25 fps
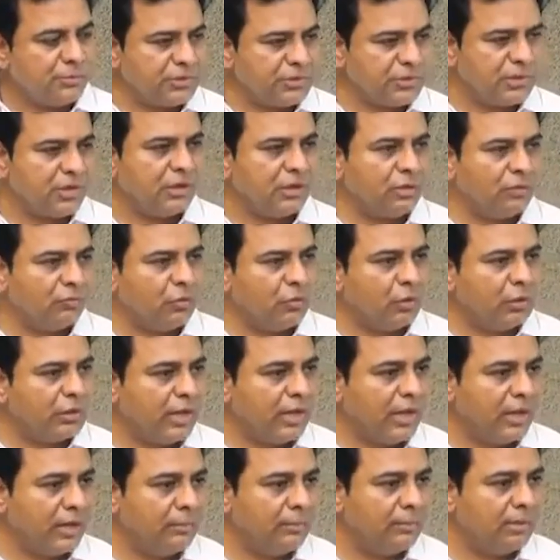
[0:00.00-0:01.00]
percent of all
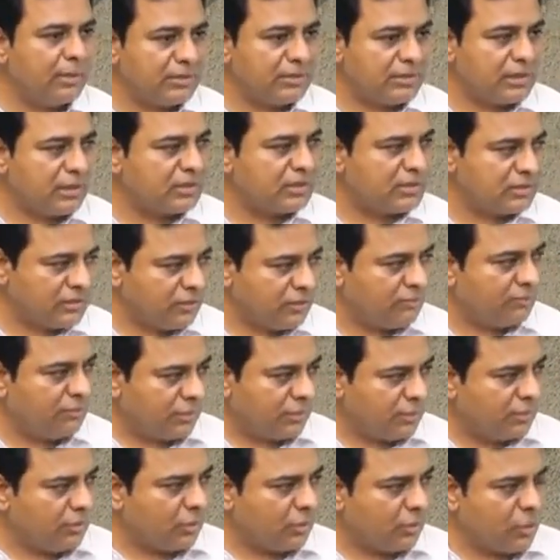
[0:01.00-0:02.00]
the ailments that
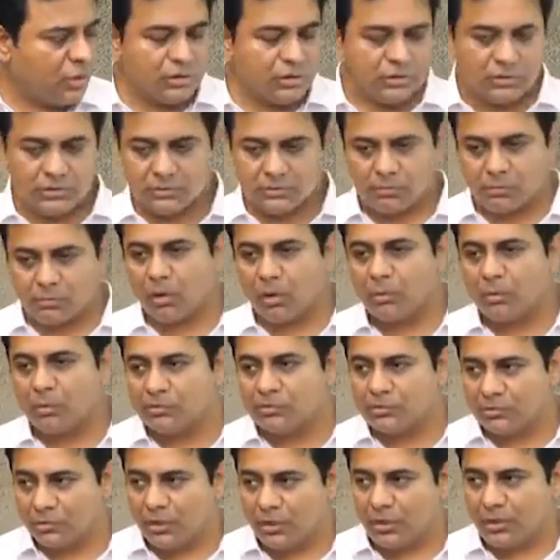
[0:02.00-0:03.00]
you know cause
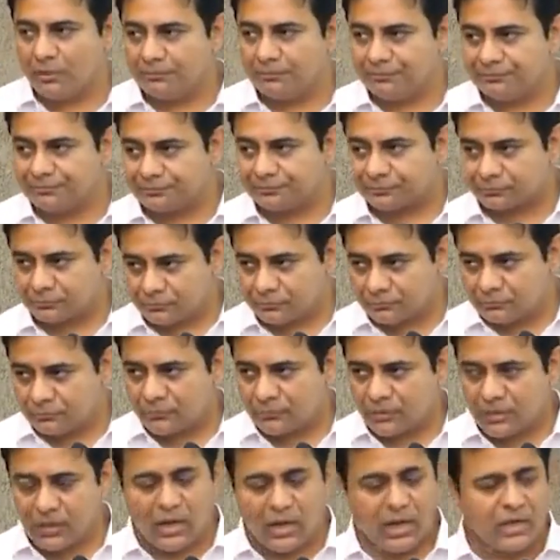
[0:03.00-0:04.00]
problems today
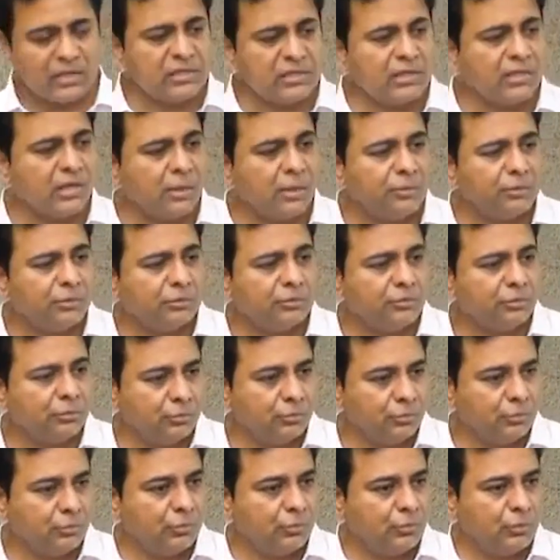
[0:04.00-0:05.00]
are actually coming
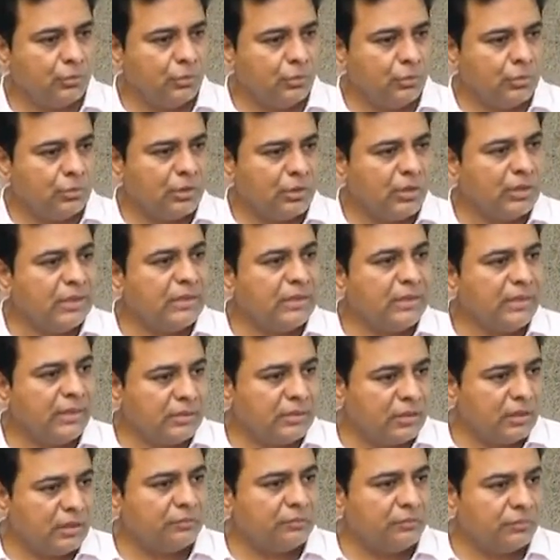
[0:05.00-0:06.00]
through the
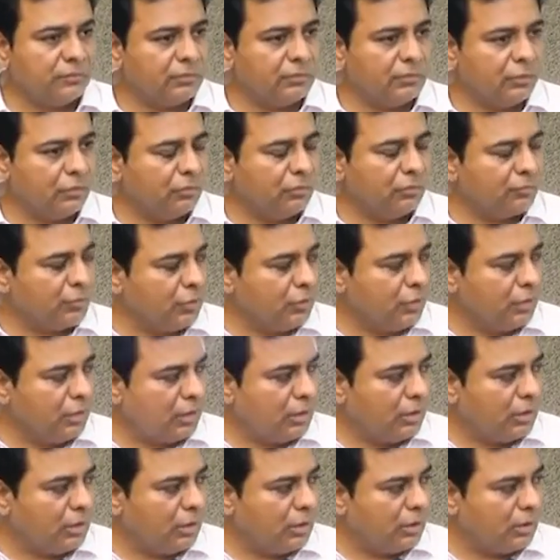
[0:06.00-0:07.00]
intake that you know we
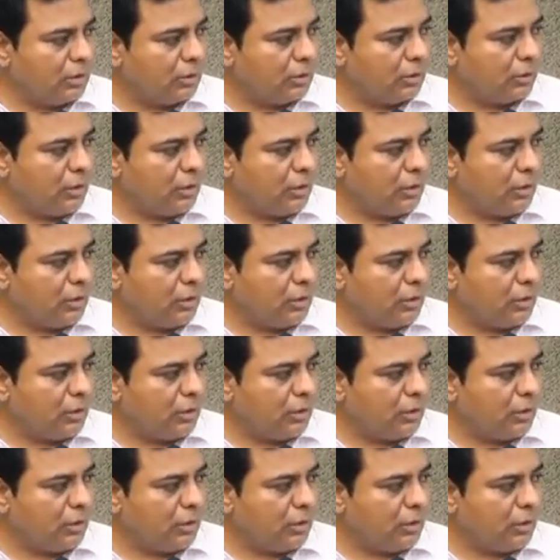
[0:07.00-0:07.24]
all uh, you